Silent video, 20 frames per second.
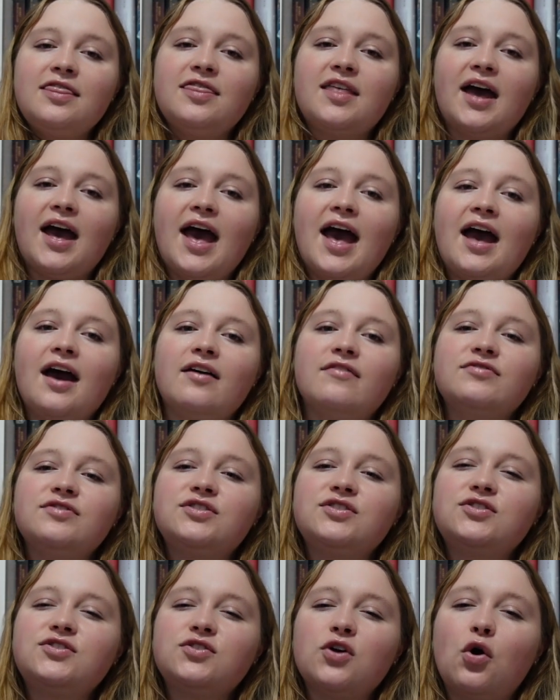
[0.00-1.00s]
that have
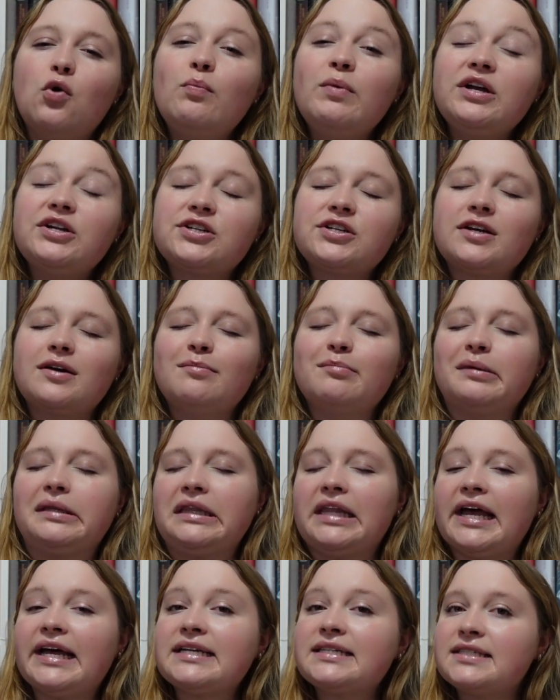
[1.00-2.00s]
so much
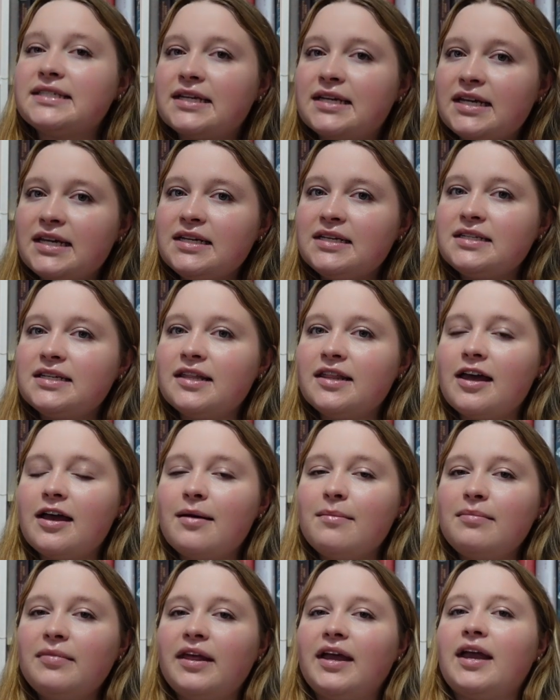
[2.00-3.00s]
complexity to
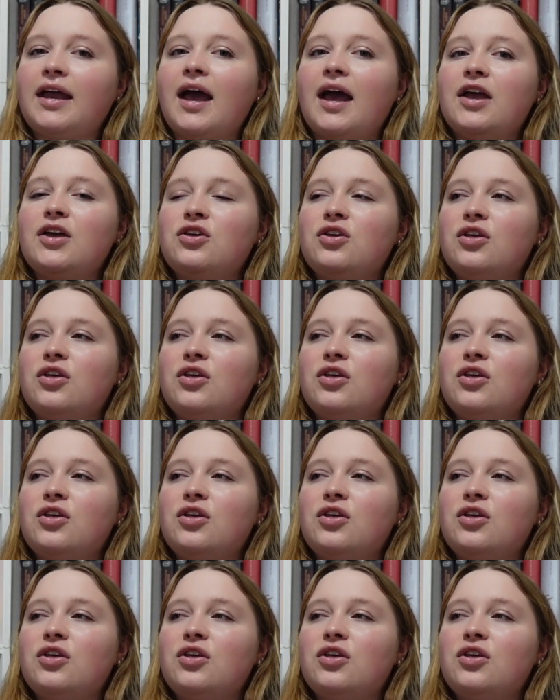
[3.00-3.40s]
them like